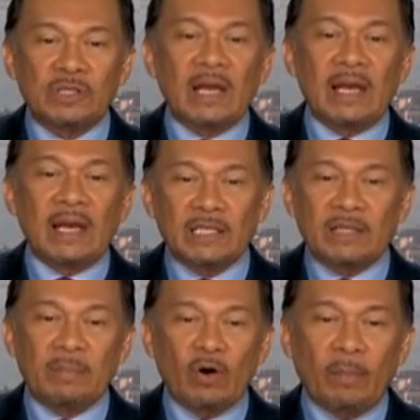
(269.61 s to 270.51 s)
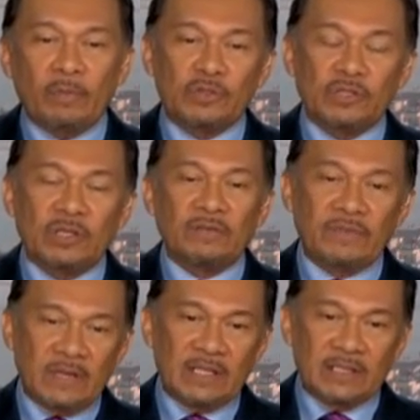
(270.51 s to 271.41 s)
legitimate opposition
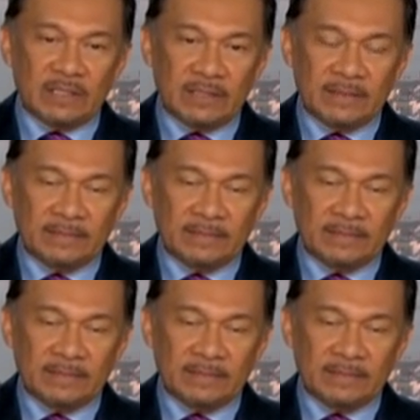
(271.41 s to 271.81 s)
figures.